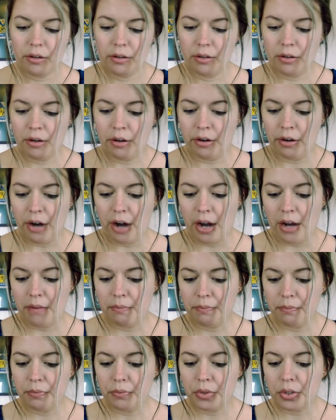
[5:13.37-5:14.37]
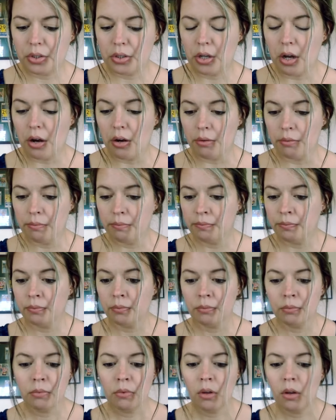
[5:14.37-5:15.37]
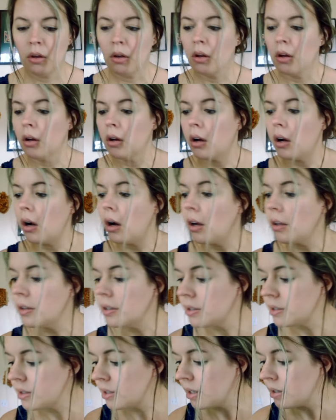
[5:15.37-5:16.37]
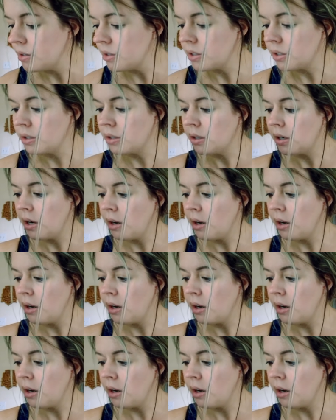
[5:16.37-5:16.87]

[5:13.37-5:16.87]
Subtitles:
All right, so on the sensor,